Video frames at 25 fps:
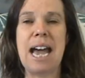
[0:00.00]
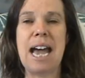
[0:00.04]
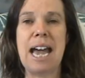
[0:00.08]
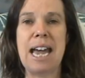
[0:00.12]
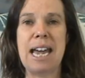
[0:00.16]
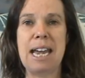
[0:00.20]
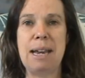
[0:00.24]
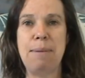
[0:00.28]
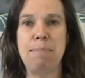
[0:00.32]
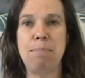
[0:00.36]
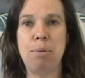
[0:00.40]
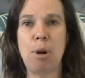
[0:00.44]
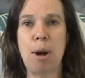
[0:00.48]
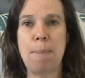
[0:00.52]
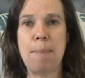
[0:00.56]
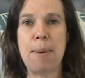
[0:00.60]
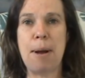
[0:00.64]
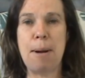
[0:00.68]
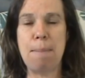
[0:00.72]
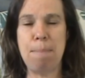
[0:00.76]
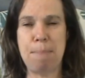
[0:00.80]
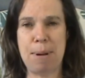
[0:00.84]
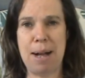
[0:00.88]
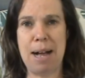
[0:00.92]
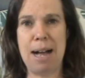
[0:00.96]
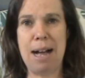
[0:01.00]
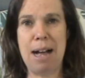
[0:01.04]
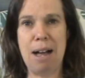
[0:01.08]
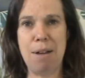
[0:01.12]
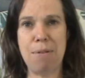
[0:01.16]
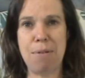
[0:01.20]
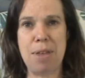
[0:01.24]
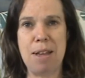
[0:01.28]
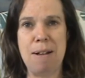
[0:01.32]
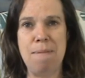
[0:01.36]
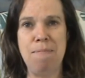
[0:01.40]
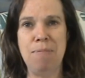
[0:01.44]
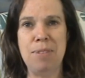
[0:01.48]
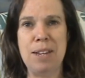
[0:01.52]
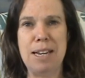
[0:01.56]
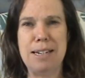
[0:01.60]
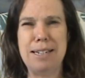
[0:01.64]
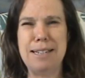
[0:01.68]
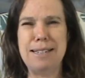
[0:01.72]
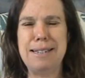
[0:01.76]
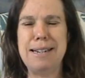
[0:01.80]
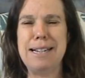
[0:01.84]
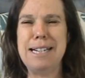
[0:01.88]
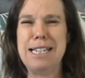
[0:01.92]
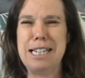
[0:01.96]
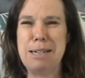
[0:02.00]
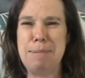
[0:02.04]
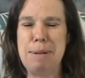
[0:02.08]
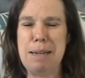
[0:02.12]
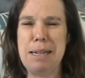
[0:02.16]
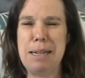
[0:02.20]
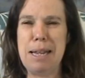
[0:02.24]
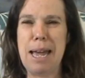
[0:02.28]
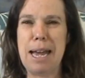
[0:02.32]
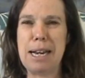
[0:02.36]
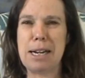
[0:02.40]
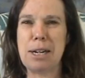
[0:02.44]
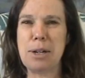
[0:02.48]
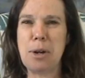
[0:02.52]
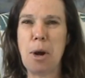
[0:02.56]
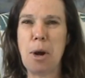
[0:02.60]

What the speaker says: a proper path. It just needs to be like